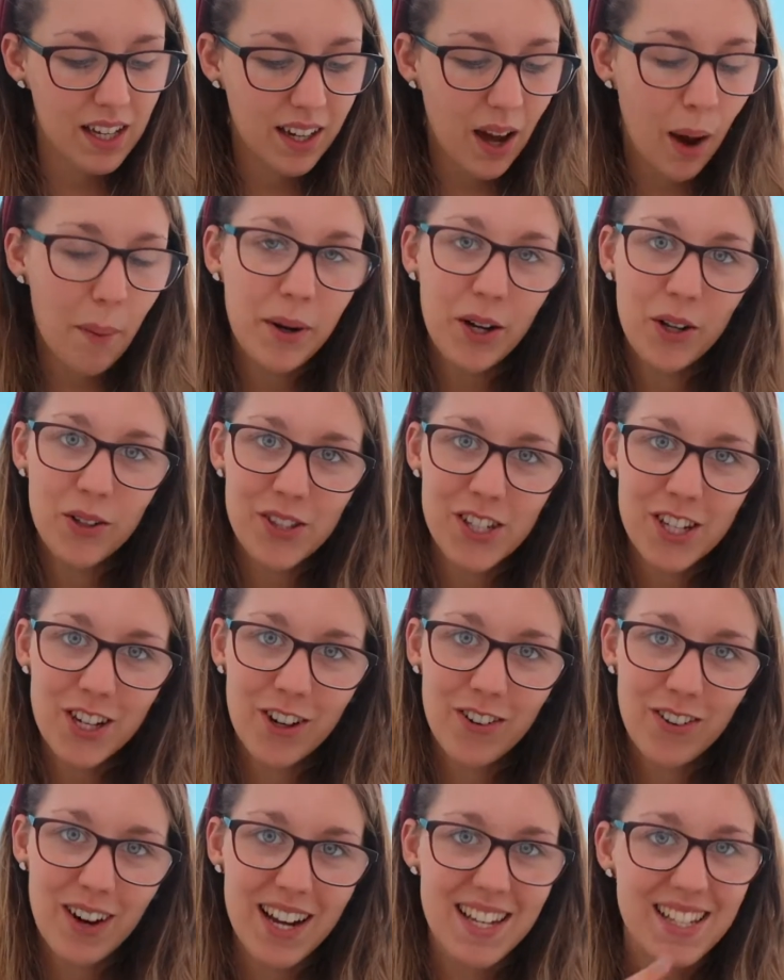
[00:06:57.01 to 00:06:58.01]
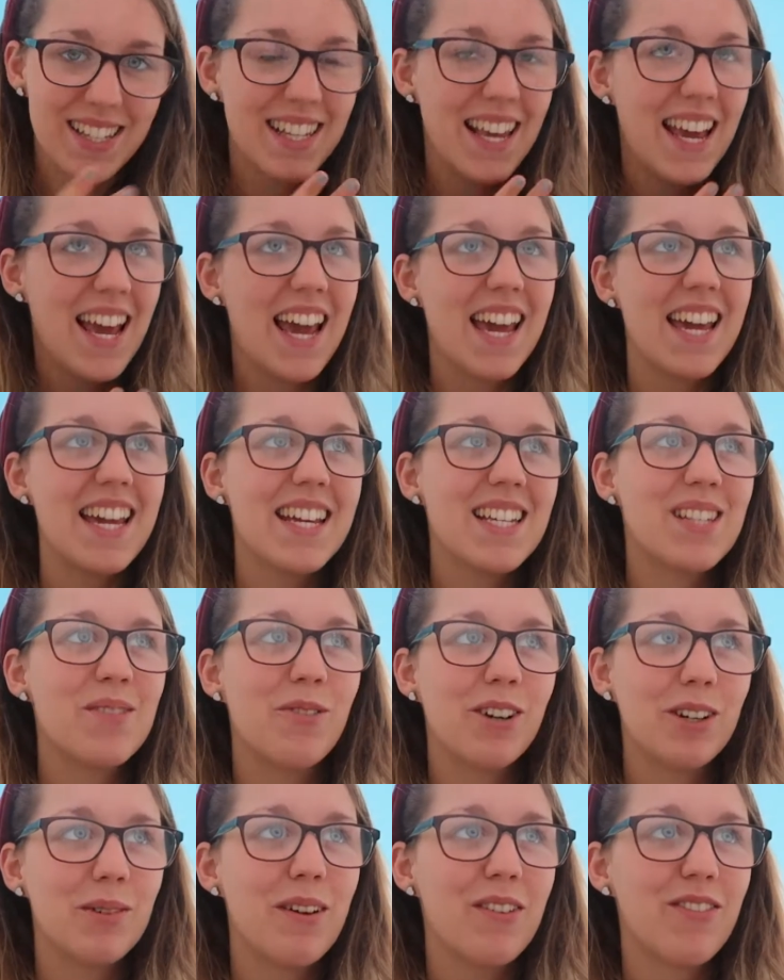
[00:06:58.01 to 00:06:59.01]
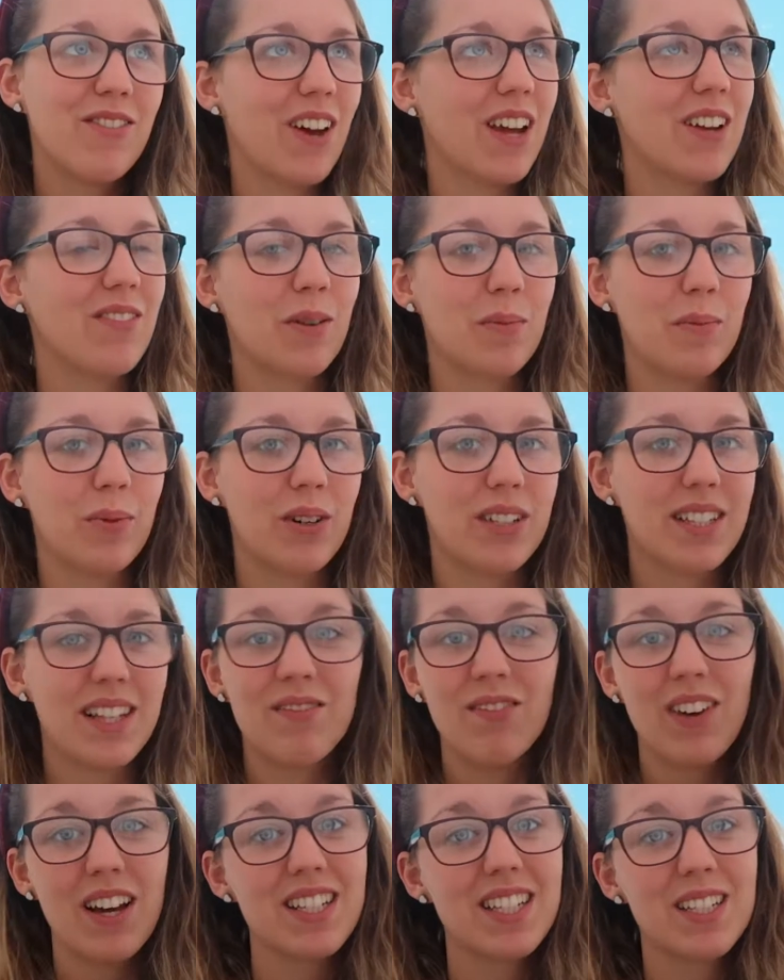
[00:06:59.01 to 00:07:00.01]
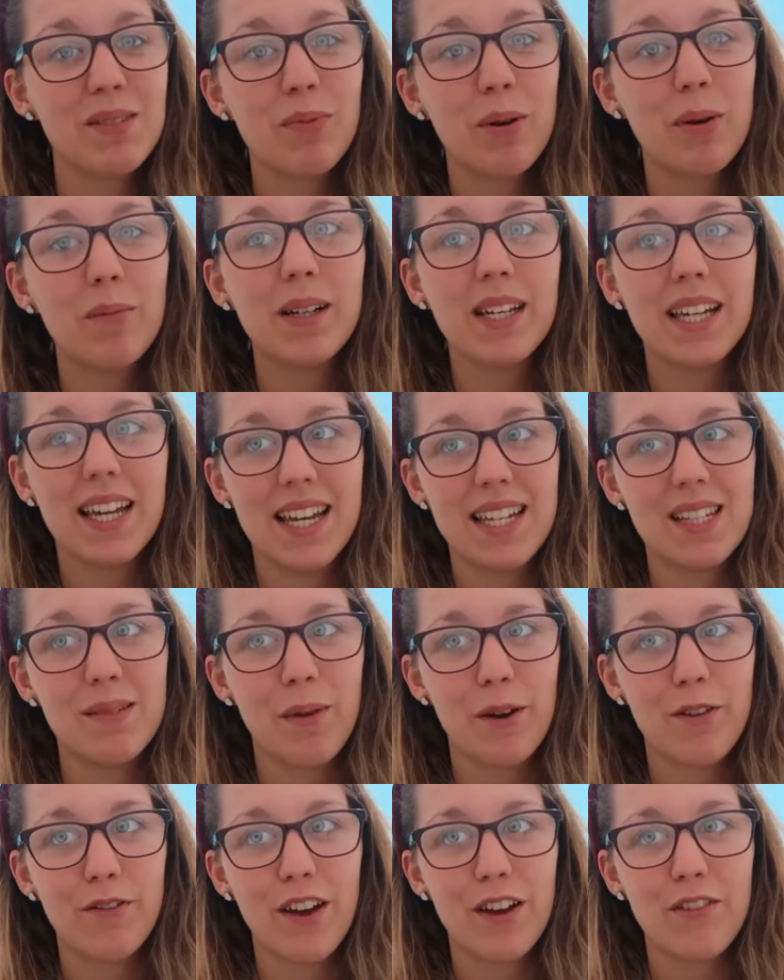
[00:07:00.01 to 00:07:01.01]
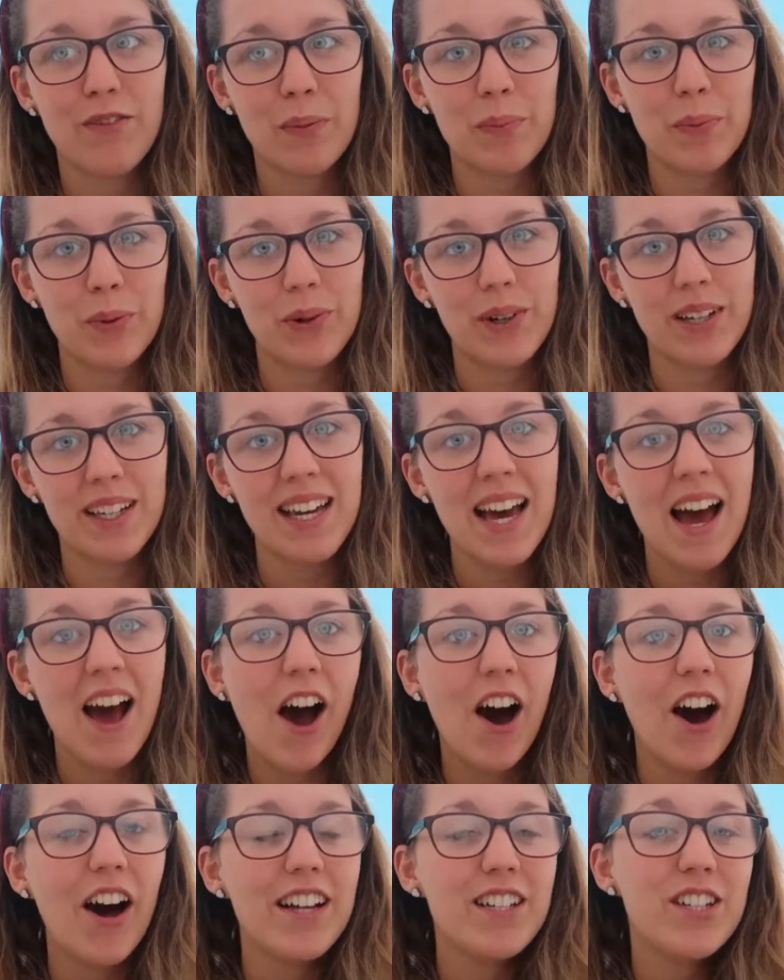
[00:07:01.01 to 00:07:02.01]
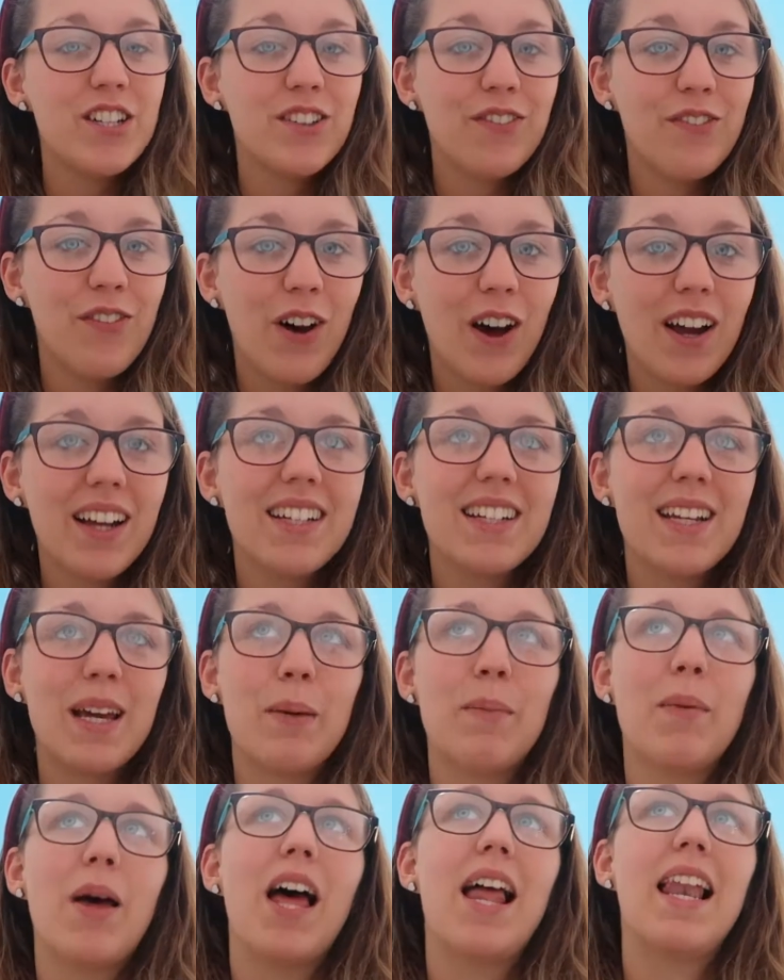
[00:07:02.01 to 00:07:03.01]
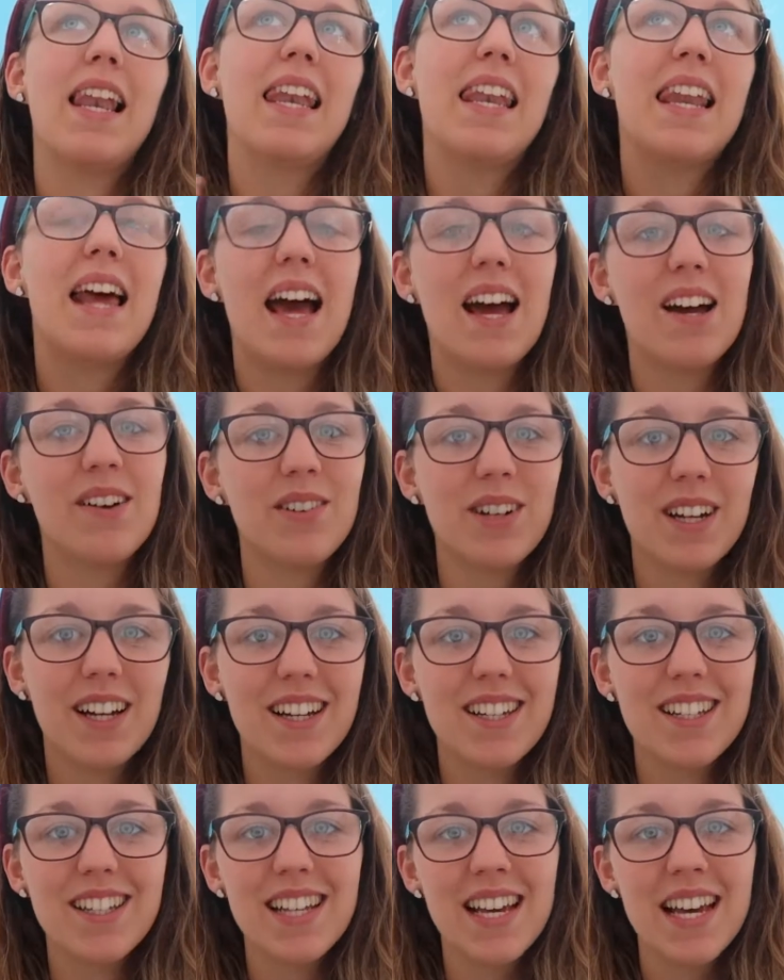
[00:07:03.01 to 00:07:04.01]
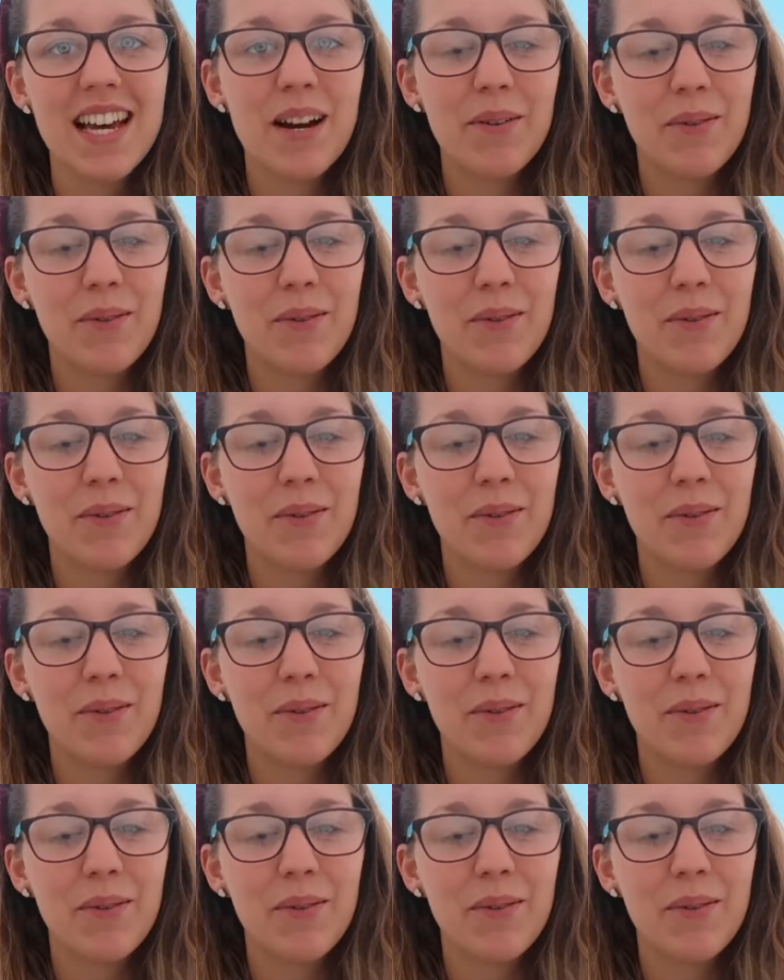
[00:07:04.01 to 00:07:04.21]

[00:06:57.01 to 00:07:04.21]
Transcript: Coming on to Chris, he is one of my favourite boys. In fact, he probably is my favourite boy. I just find him hilarious.